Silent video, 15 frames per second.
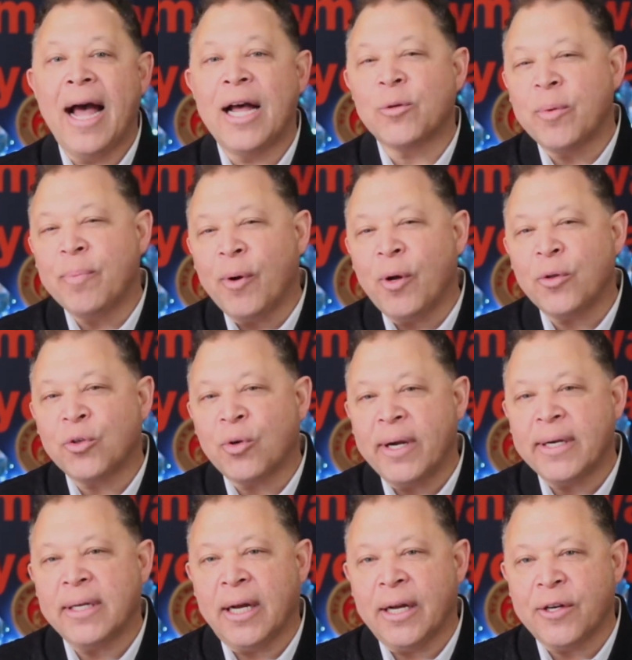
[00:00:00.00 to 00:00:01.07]
As we both
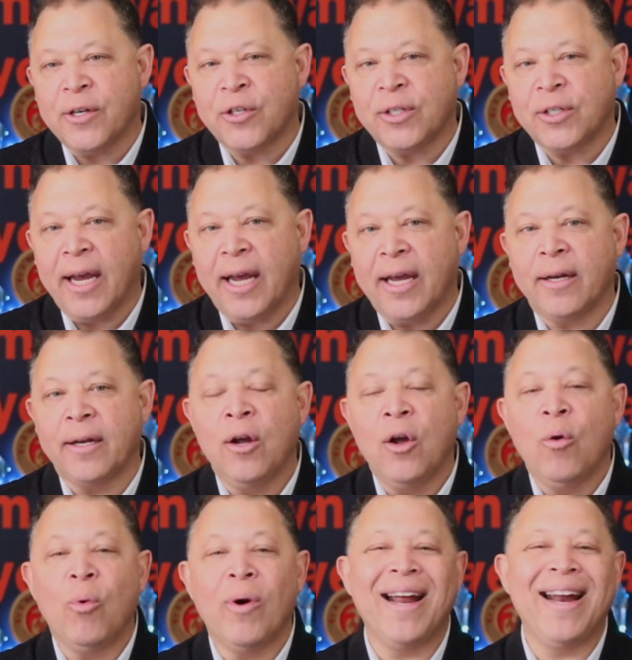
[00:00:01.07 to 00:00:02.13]
tried to understand
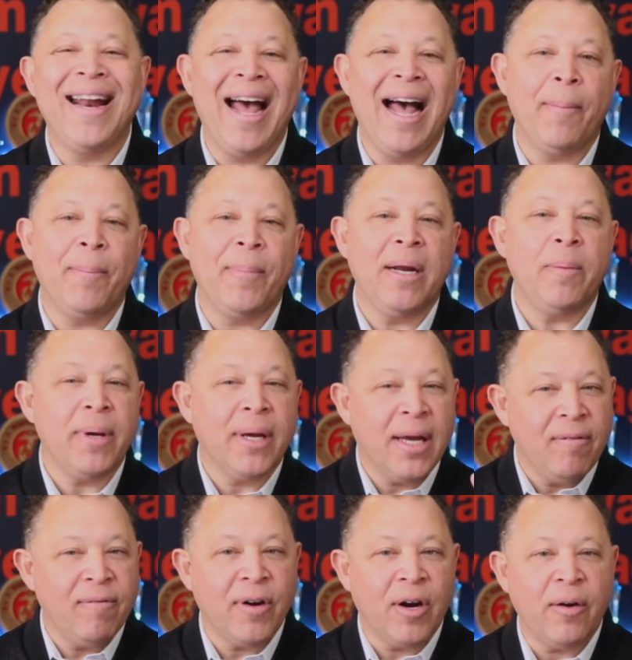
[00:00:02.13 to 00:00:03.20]
what had happened, it
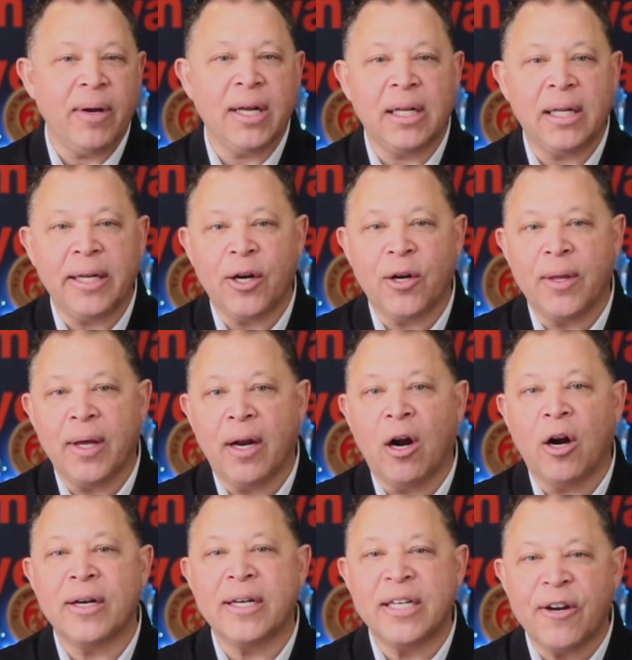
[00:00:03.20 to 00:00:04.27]
became very clear that
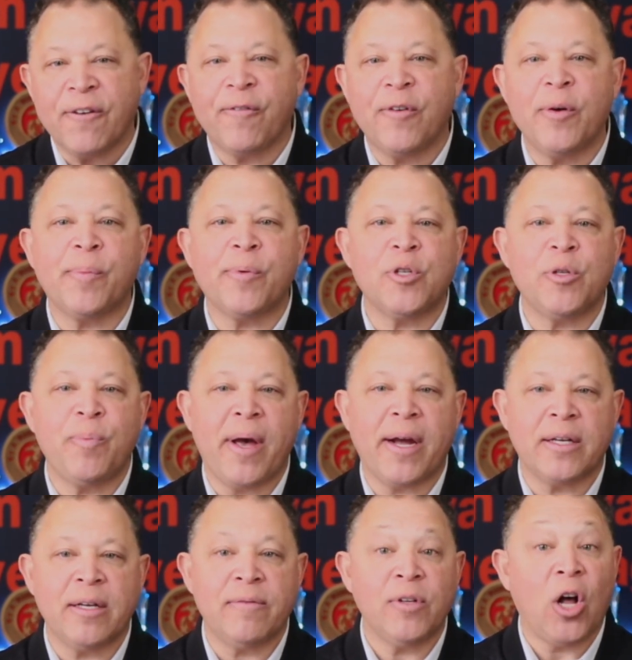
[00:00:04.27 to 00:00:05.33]
our different
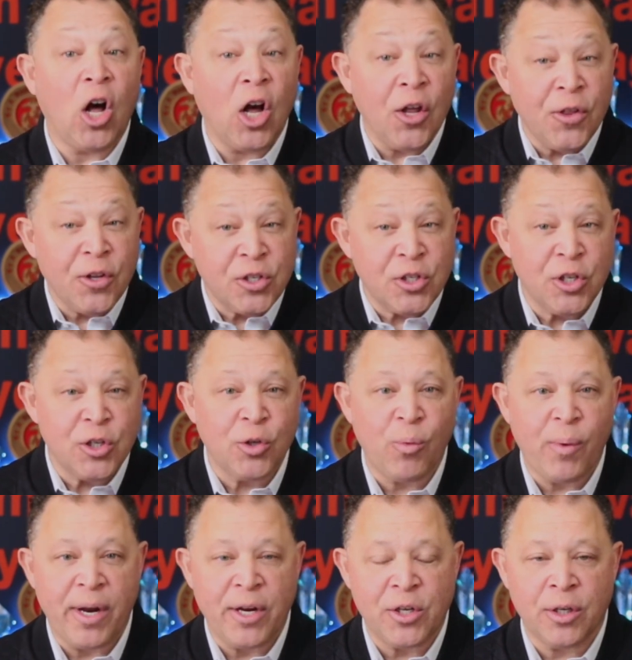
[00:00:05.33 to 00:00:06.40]
perspectives on the
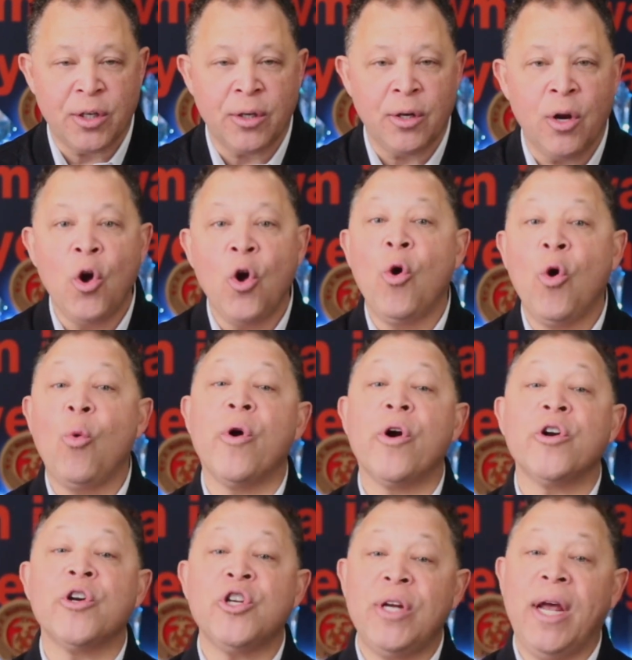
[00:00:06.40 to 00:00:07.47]
situation
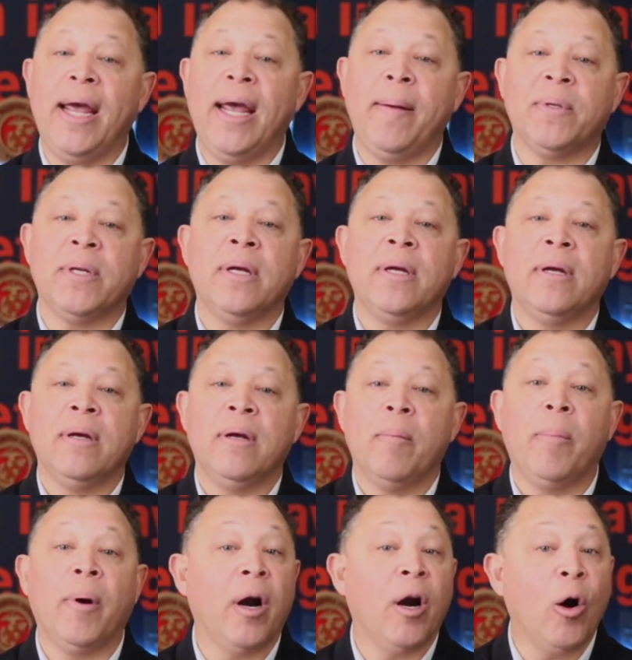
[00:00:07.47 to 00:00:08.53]
were shaped
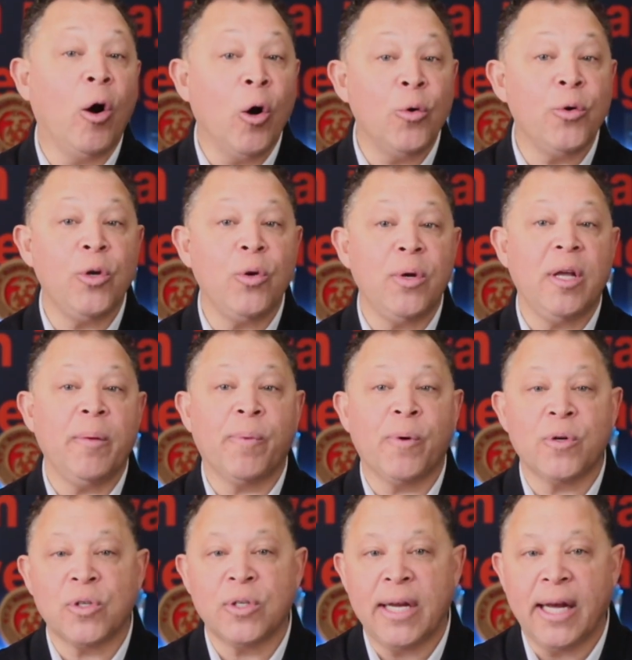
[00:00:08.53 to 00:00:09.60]
by our own unique
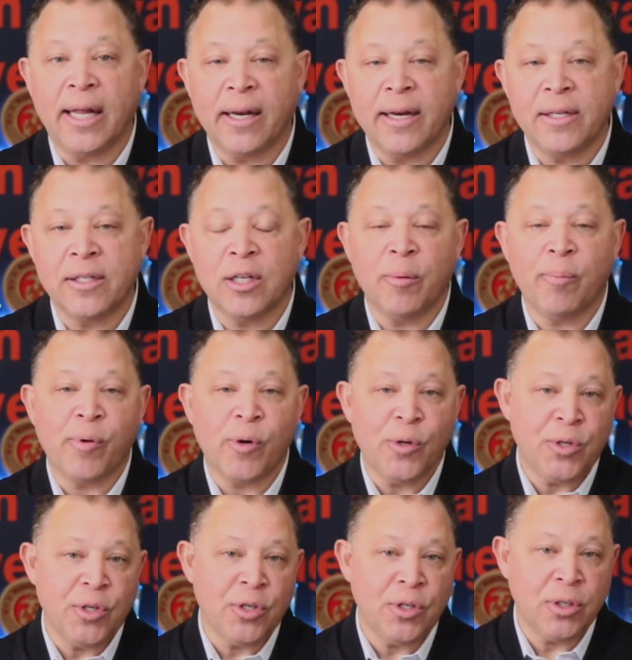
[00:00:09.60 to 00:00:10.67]
personalities and
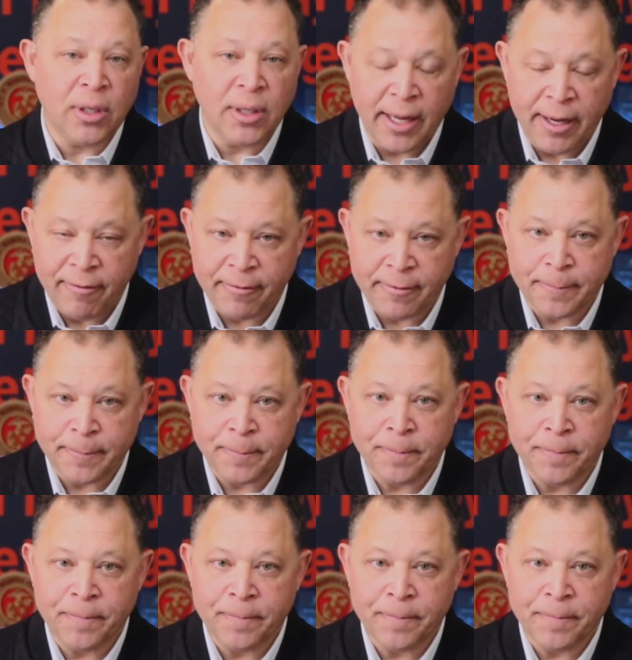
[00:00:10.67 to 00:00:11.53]
approaches to life.